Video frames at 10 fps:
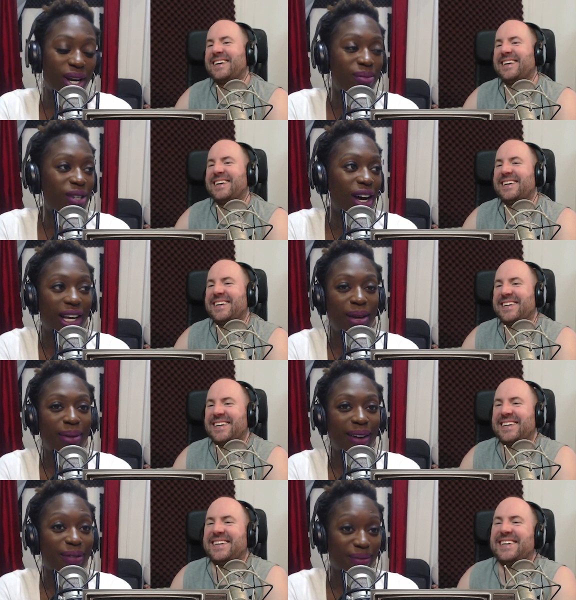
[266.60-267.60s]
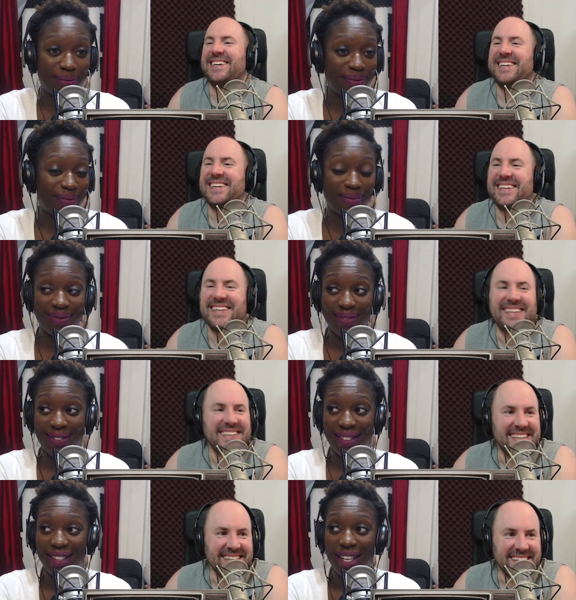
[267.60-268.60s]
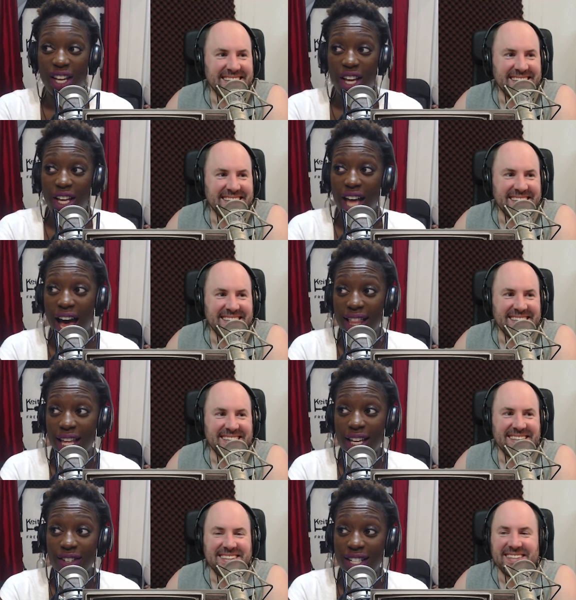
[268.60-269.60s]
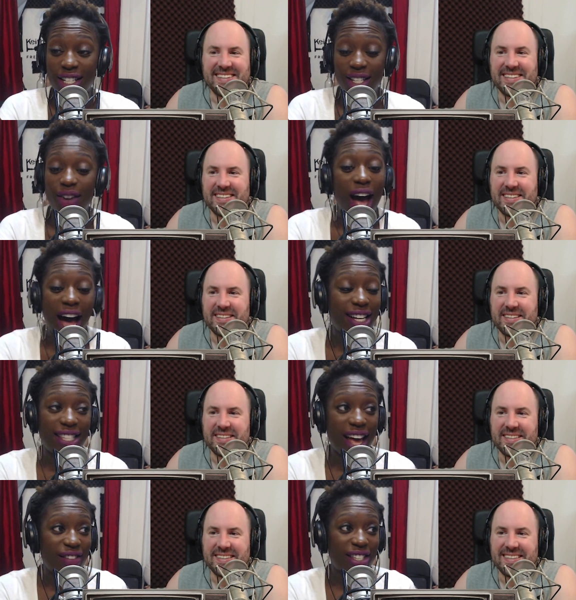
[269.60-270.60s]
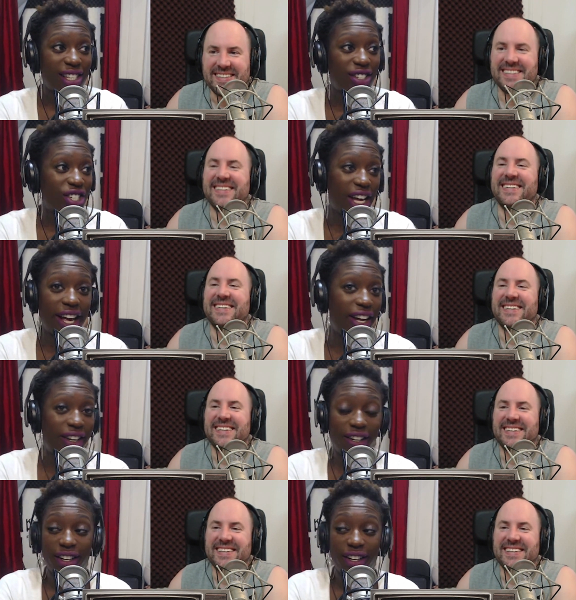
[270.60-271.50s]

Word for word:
Speaker 1: what I'm talking about. I thought I did really well. So. I think you did too. I just haven't seen shit.